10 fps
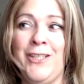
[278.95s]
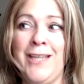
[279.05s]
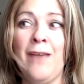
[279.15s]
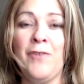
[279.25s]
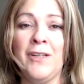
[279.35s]
you're
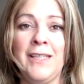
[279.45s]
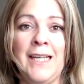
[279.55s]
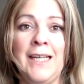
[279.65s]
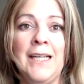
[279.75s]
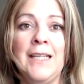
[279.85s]

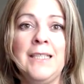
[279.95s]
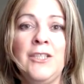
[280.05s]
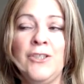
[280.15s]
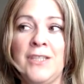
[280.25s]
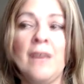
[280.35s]
definitely
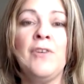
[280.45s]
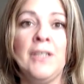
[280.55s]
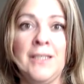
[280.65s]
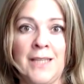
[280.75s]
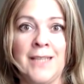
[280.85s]
you're
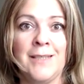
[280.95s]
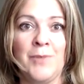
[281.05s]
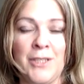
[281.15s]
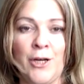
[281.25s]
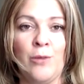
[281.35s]
definitely saying
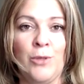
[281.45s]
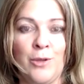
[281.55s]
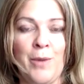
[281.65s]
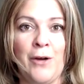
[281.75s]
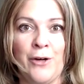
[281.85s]
something
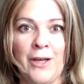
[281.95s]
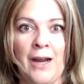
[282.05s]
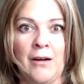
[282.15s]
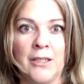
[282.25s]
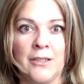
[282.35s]
terrible about her
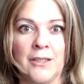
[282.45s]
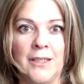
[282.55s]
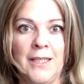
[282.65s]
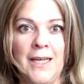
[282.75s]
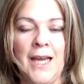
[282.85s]

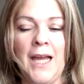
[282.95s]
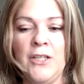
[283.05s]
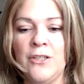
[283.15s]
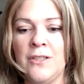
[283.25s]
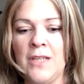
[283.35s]
character.
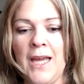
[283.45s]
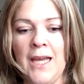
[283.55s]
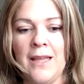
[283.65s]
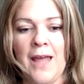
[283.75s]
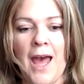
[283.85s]
And you're
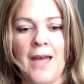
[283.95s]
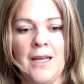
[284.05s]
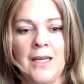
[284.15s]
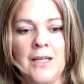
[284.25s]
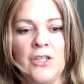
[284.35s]
saying
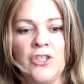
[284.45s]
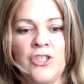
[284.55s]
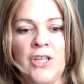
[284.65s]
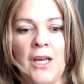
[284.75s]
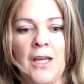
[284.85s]
that
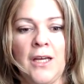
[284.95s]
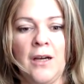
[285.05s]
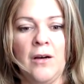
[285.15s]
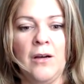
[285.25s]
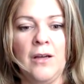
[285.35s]

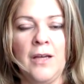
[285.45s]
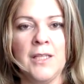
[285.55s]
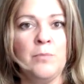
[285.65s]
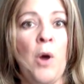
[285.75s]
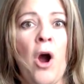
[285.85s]
she
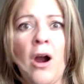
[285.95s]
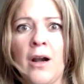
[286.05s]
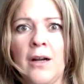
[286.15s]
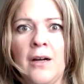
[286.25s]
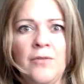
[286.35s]
is
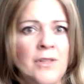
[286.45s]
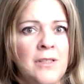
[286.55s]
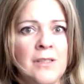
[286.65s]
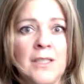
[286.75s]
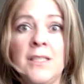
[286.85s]
part of
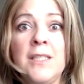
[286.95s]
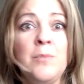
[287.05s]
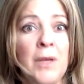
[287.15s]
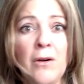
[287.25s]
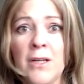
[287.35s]
this
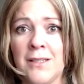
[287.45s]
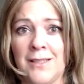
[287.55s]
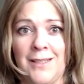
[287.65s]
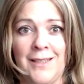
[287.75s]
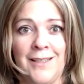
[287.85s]

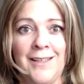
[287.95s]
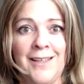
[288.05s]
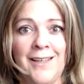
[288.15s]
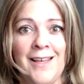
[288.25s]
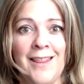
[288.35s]
conspiracy,
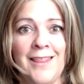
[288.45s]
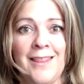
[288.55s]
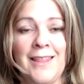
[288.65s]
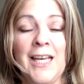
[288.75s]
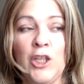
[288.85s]

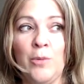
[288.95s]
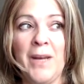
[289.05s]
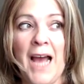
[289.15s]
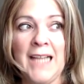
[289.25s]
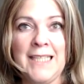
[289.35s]
the
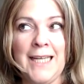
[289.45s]
Illuminati.